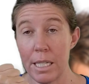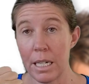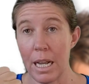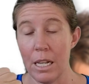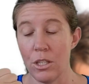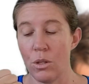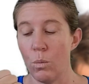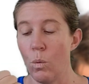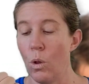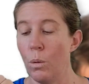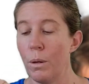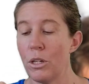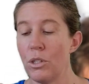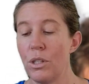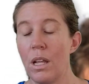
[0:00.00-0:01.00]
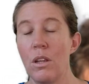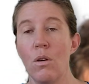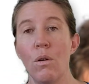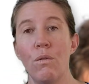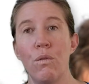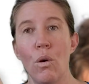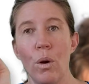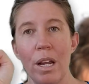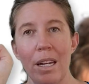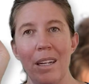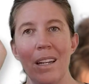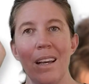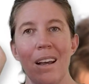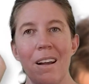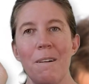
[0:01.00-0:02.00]
against the wall, because then you
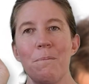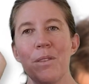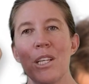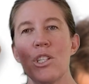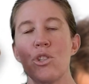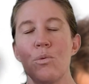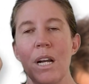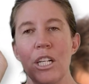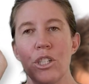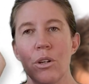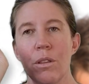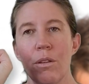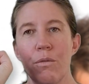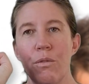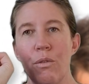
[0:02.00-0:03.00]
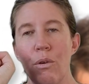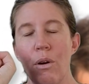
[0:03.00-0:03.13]
avoid the stretch on the